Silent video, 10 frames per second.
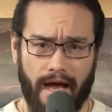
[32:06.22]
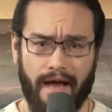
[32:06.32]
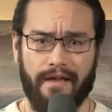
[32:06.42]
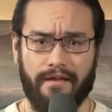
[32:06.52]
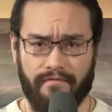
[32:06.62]

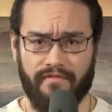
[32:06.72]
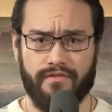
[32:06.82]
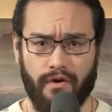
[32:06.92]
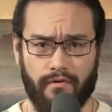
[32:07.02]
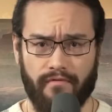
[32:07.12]
high-end
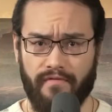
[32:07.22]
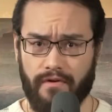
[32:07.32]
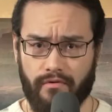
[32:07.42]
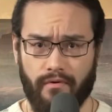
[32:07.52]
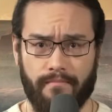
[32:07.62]
photography
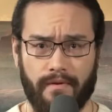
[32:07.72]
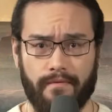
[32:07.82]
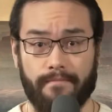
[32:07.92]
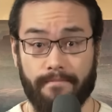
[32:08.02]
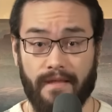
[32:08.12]
equipment,
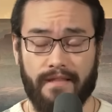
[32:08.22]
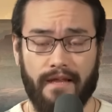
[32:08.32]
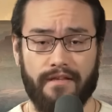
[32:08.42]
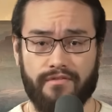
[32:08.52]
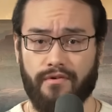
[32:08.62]
and that
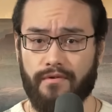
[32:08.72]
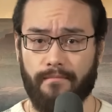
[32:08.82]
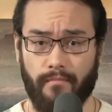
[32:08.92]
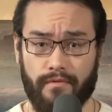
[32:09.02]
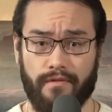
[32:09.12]
he took
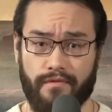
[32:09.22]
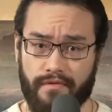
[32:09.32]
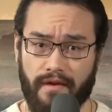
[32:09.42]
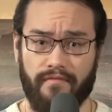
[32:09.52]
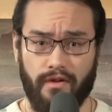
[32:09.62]
more than
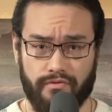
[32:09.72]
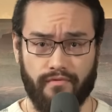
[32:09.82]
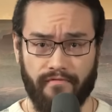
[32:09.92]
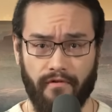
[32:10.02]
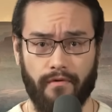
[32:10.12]

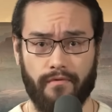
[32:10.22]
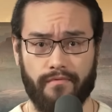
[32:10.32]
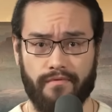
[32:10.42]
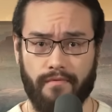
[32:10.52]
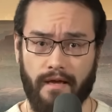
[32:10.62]
700
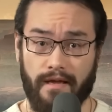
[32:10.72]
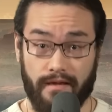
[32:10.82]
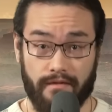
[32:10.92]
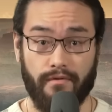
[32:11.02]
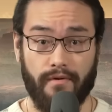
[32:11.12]
photos,
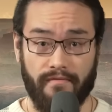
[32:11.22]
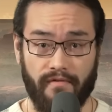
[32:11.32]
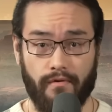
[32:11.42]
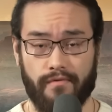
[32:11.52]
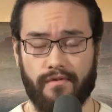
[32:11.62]
including
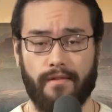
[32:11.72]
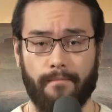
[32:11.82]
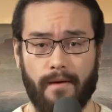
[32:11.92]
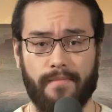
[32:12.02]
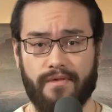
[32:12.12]
photos of the
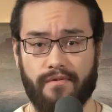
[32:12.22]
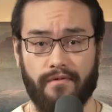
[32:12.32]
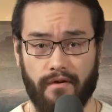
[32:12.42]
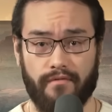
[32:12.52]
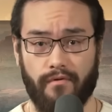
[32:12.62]
mummies
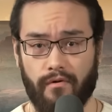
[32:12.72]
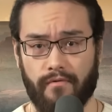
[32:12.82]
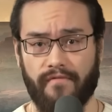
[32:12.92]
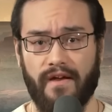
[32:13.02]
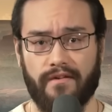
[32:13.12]
and other
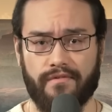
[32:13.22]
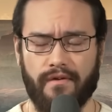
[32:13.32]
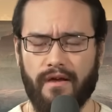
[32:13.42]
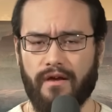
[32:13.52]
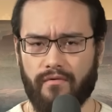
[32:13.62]
artifacts,
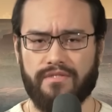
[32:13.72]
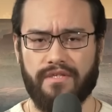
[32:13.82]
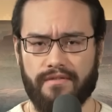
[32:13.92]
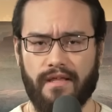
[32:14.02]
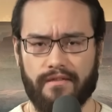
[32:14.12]
which
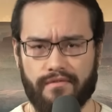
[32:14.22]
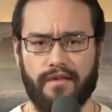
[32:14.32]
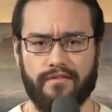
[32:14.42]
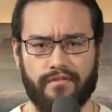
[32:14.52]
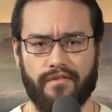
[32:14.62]
he then
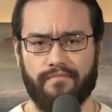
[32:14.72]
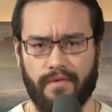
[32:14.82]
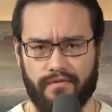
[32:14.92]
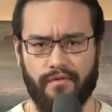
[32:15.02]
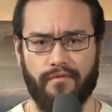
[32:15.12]
sent to the
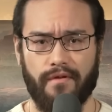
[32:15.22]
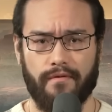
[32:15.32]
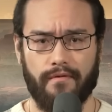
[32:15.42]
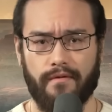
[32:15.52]
Smithsonian.